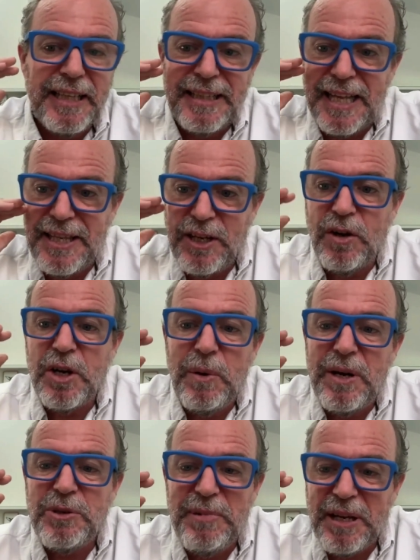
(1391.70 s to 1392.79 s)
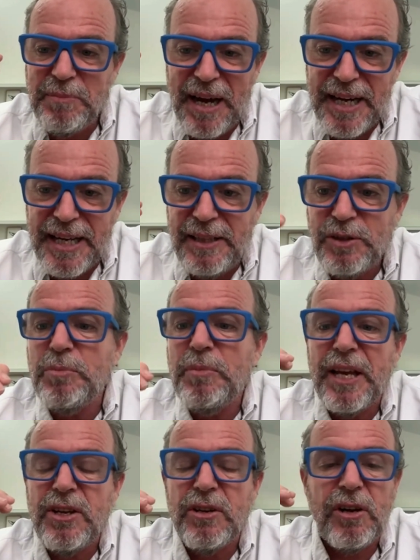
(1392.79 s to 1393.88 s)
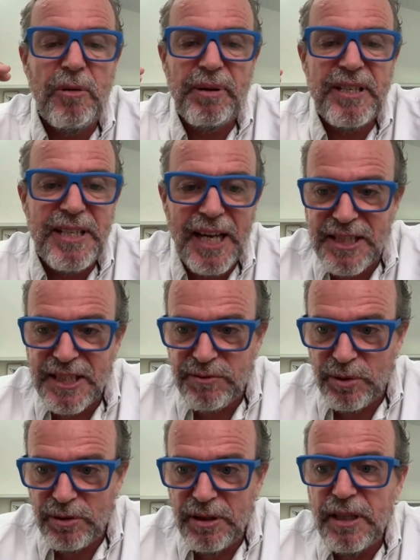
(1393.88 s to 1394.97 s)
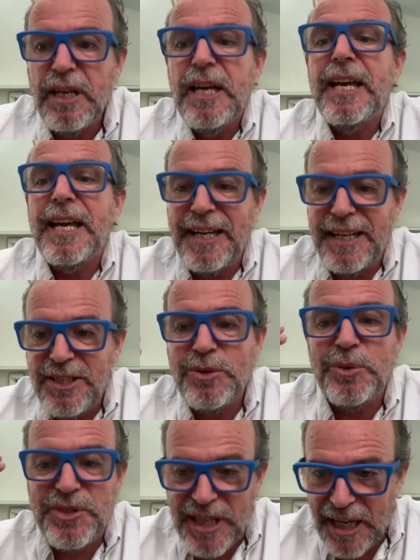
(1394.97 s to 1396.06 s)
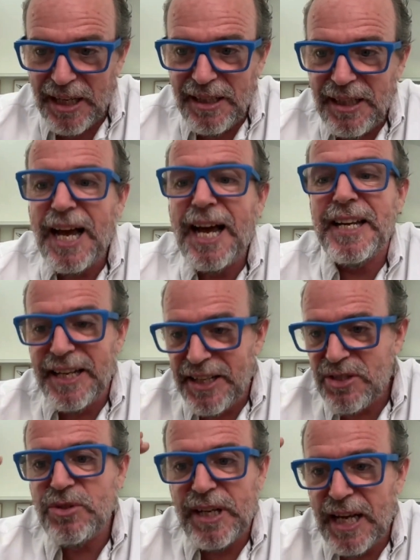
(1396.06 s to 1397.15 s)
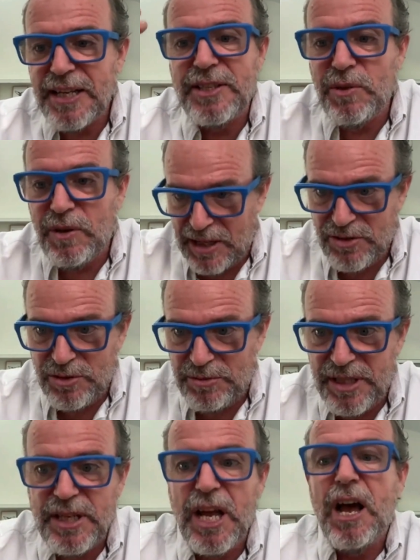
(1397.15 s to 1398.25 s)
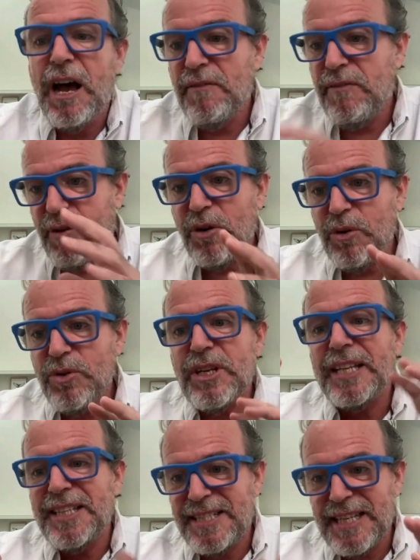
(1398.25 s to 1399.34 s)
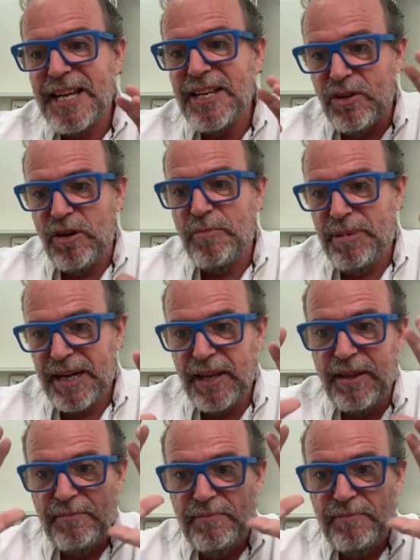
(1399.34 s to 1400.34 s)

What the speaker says: that the only way to make money, to make your company successful, it is to sell, and it is to get new customers and focus and design your company